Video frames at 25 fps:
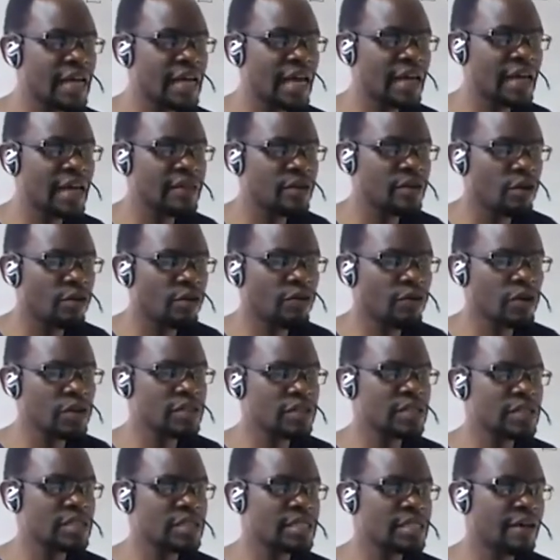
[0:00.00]
of
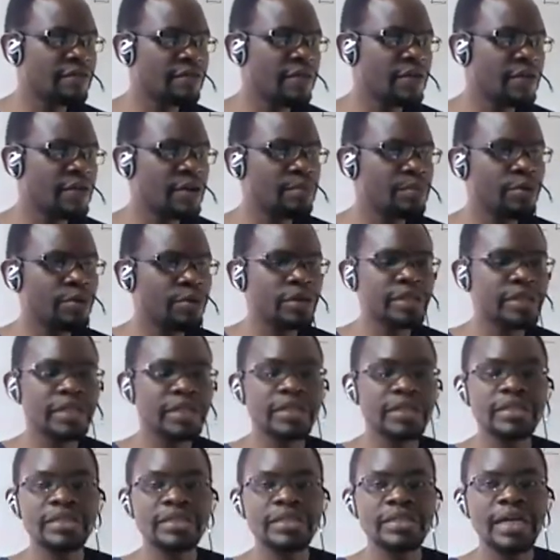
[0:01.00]
course, these are very
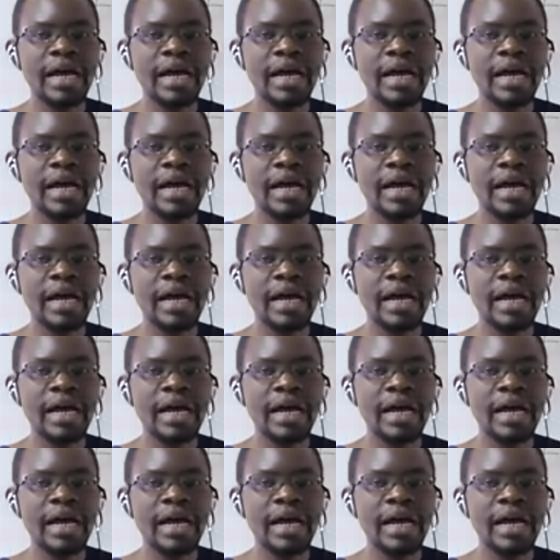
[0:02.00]
important,